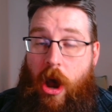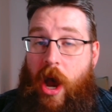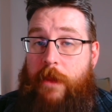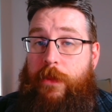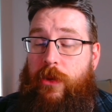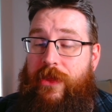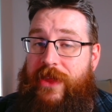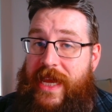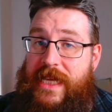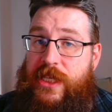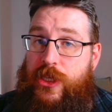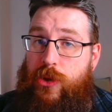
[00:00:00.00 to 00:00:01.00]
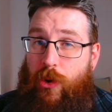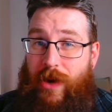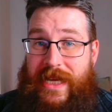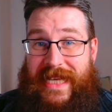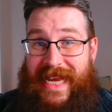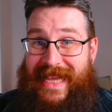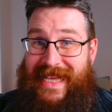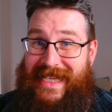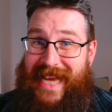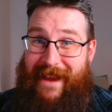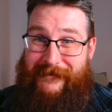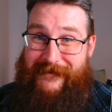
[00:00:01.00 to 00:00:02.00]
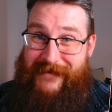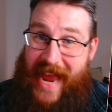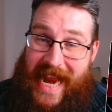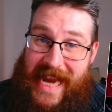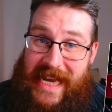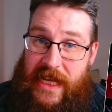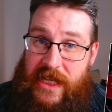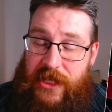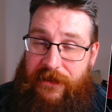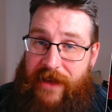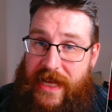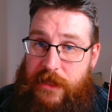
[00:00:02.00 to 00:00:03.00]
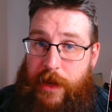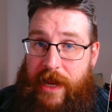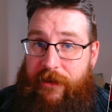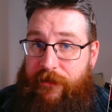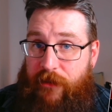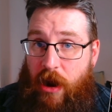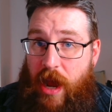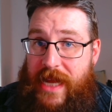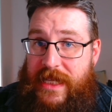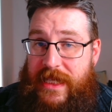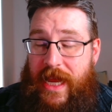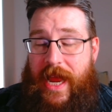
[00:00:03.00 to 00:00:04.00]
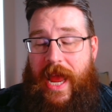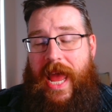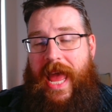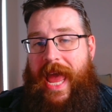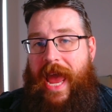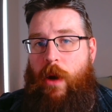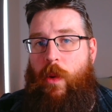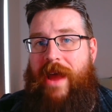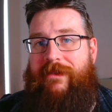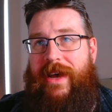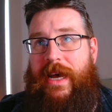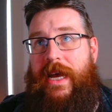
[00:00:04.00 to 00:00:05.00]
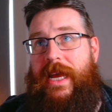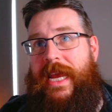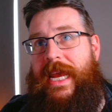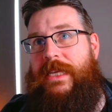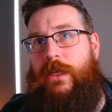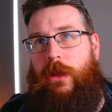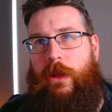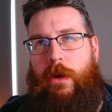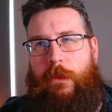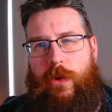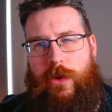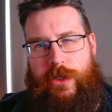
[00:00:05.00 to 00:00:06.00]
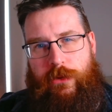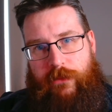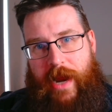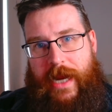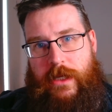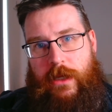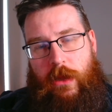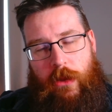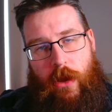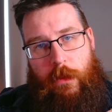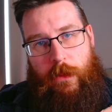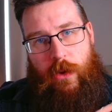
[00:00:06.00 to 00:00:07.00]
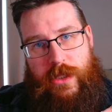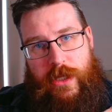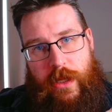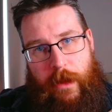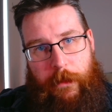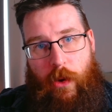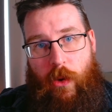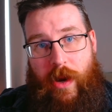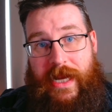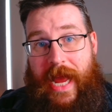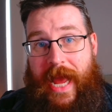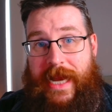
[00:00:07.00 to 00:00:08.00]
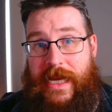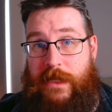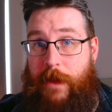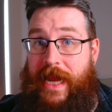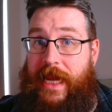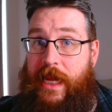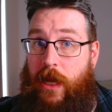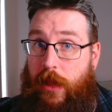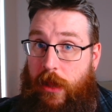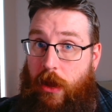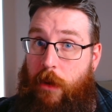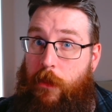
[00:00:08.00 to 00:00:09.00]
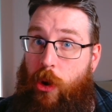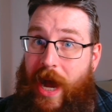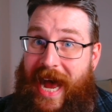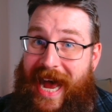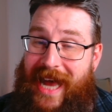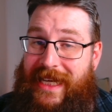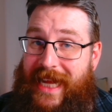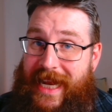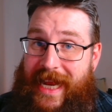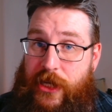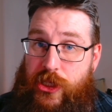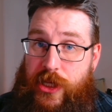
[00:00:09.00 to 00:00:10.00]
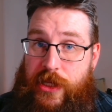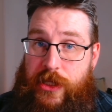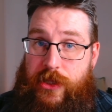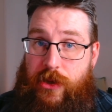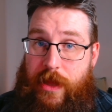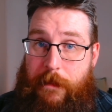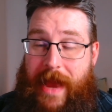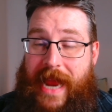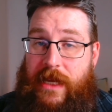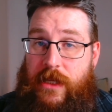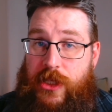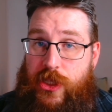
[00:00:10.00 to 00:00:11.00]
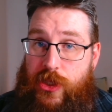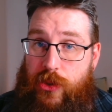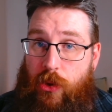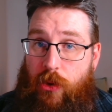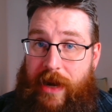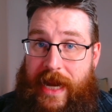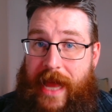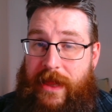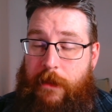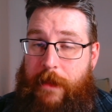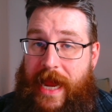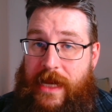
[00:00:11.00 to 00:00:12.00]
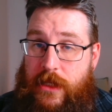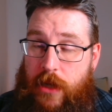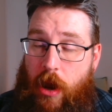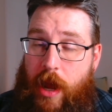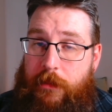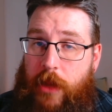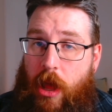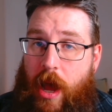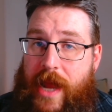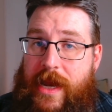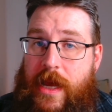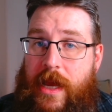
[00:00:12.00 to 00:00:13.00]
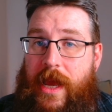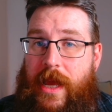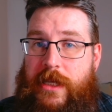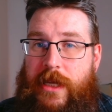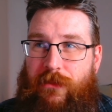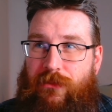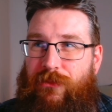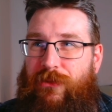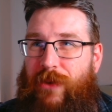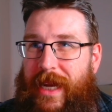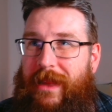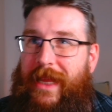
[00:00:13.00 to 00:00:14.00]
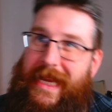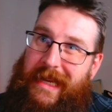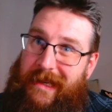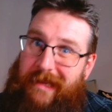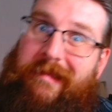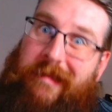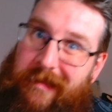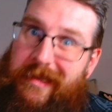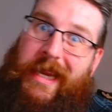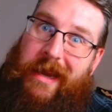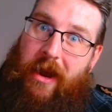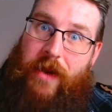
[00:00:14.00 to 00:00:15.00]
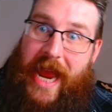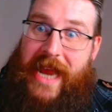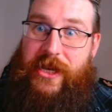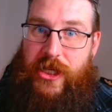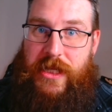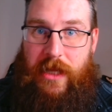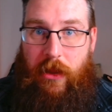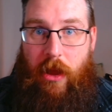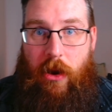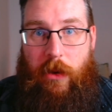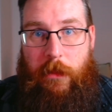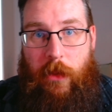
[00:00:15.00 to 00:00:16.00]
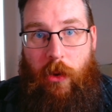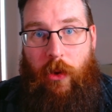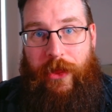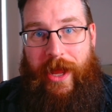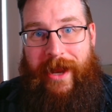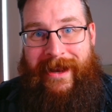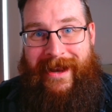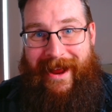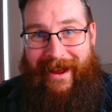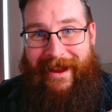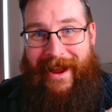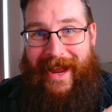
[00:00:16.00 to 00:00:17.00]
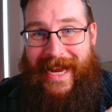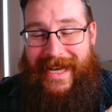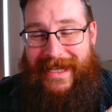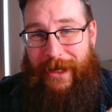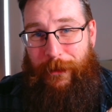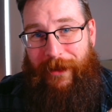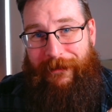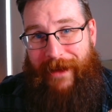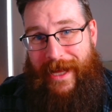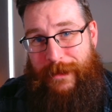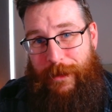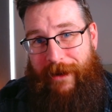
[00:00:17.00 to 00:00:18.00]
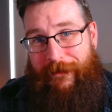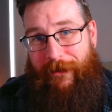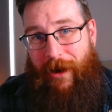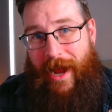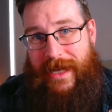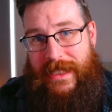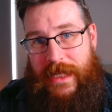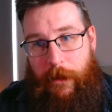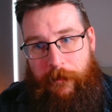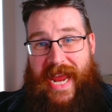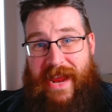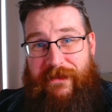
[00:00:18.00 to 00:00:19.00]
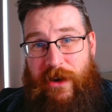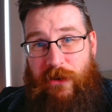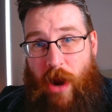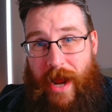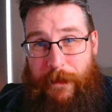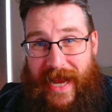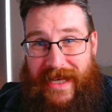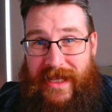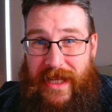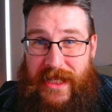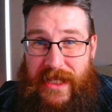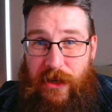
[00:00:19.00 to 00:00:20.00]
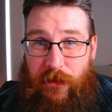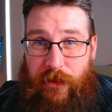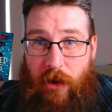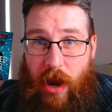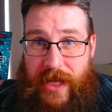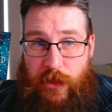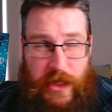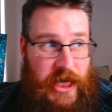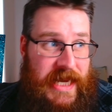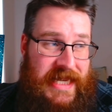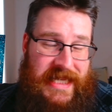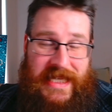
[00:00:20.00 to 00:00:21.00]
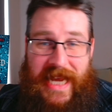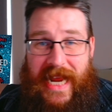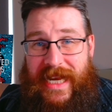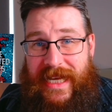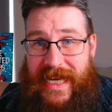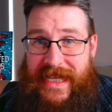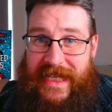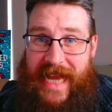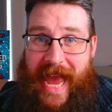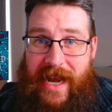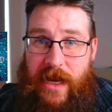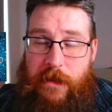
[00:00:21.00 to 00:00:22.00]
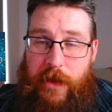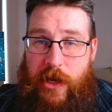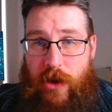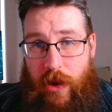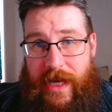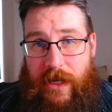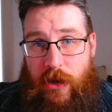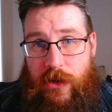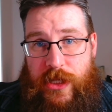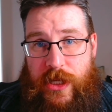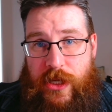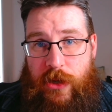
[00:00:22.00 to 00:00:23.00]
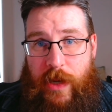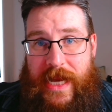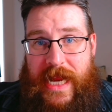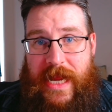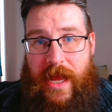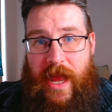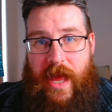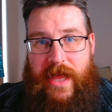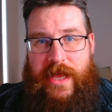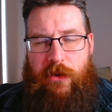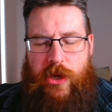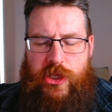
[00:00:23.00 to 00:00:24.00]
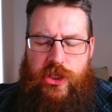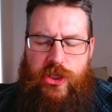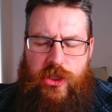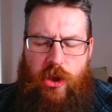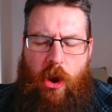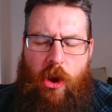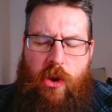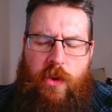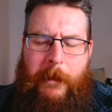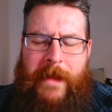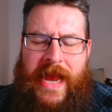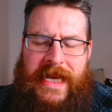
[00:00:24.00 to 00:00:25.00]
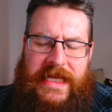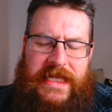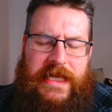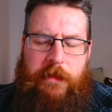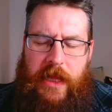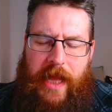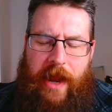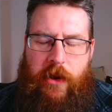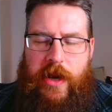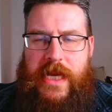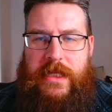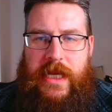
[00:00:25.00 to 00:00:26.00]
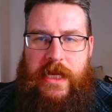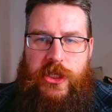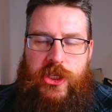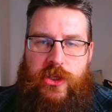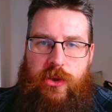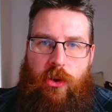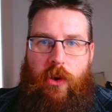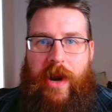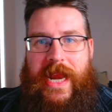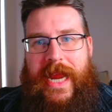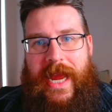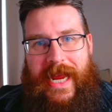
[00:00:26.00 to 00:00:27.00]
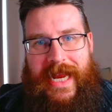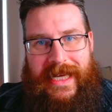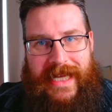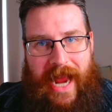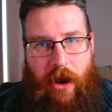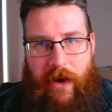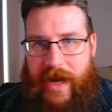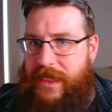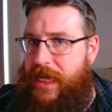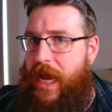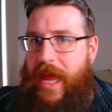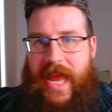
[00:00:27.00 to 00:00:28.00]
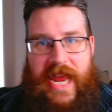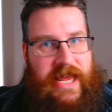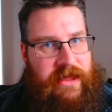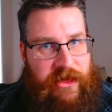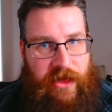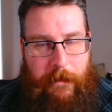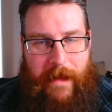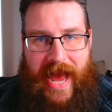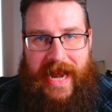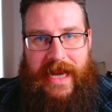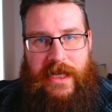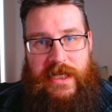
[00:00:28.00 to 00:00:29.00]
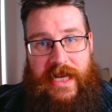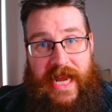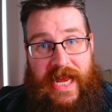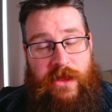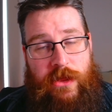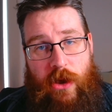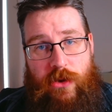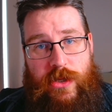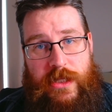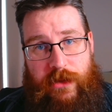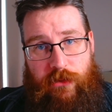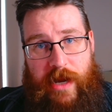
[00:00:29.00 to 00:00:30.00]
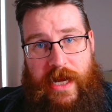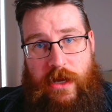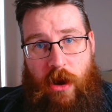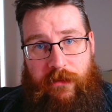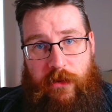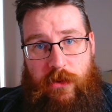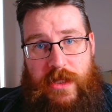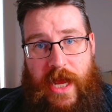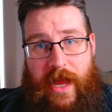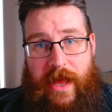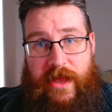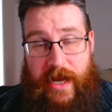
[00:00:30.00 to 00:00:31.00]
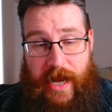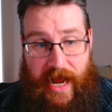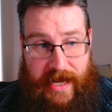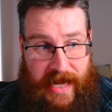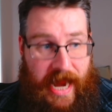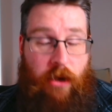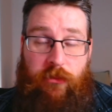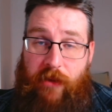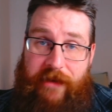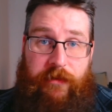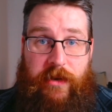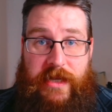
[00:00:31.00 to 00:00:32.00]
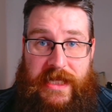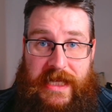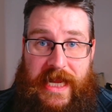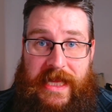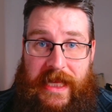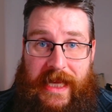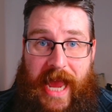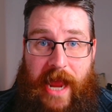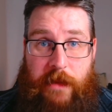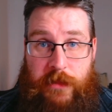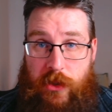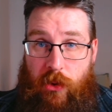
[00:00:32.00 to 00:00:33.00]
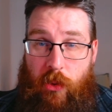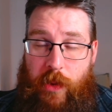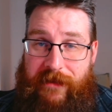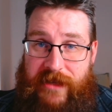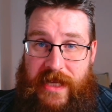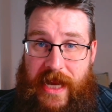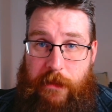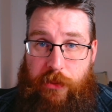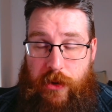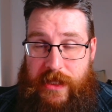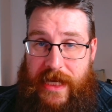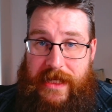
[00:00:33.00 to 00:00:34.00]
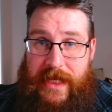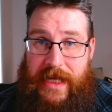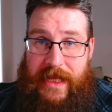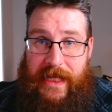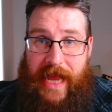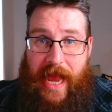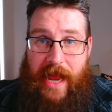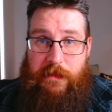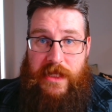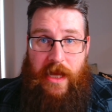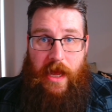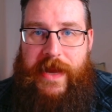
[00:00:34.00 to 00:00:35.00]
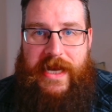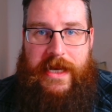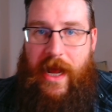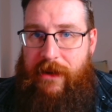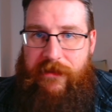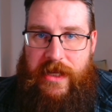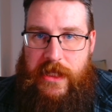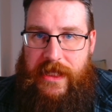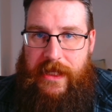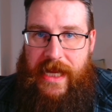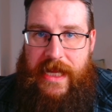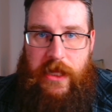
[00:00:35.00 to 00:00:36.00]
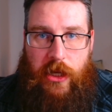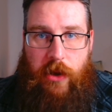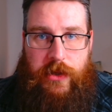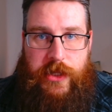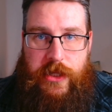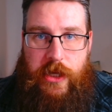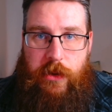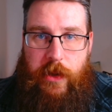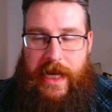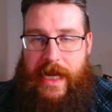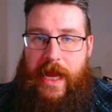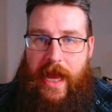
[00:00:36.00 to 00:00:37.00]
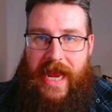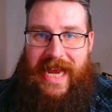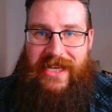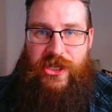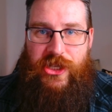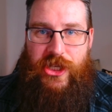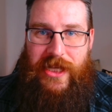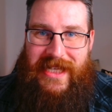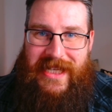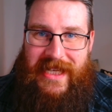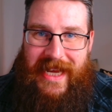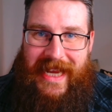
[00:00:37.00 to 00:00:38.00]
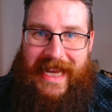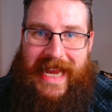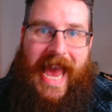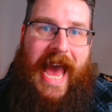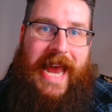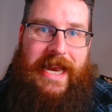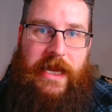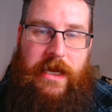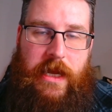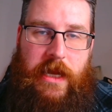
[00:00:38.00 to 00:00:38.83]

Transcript: I put these stories in the same vein as Fazbear Frights, However, he's a lot more direct, a lot to the point, and he's making a lot more hard connections to the main story and the main timeline to really, you know, edge us along more than he did with Fazbear Frights. Even right back to The Silver Eyes, which he has stated is canon but not in continuity, there are so many similarities in story, in character, in thematics in those three novels that are now referenced in the games or we've seen presented in the games, but none of it's in the continuity, it's just canon.